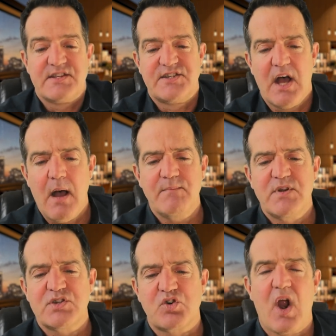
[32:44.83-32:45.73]

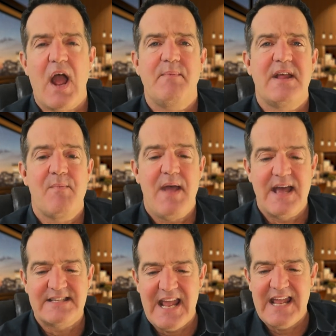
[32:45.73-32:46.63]
Some described him
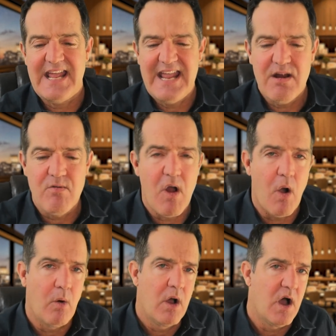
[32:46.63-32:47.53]
as a
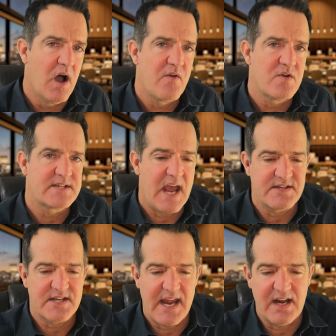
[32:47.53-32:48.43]
hero, others
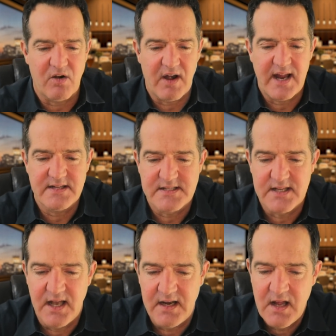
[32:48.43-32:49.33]
as a
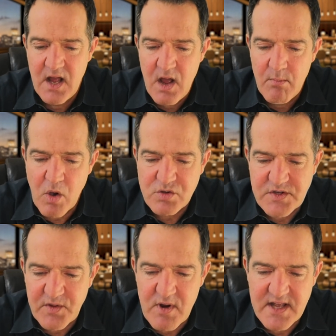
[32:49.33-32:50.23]
grandson.
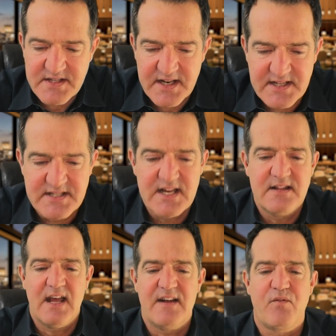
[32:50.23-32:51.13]
Most of the residents
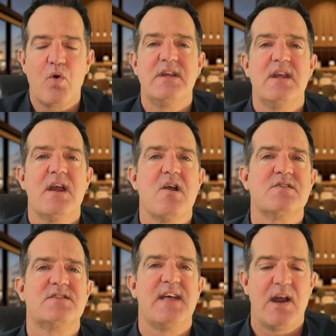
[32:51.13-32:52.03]
said that for
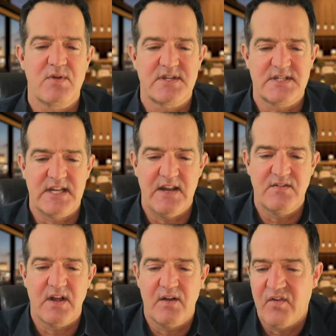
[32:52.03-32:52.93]
years they
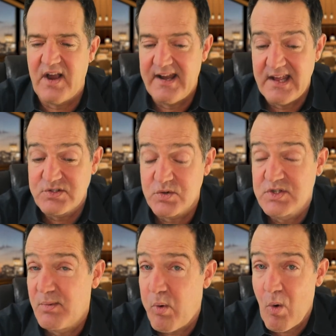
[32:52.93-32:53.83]
received financial
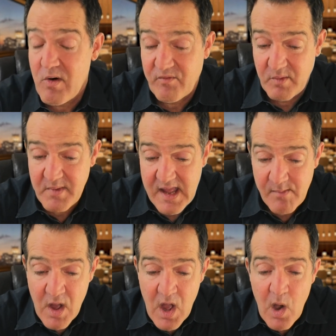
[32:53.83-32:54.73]
support from
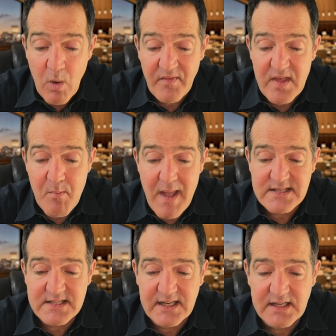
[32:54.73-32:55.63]
him while the
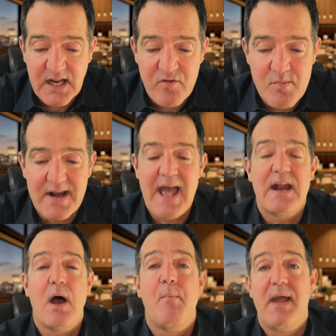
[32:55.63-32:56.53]
Mexican government
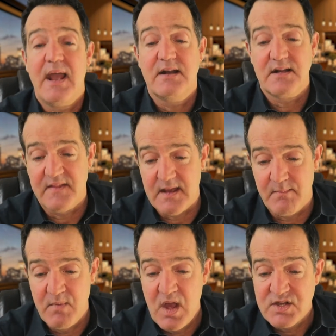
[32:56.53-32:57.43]
had abandoned them.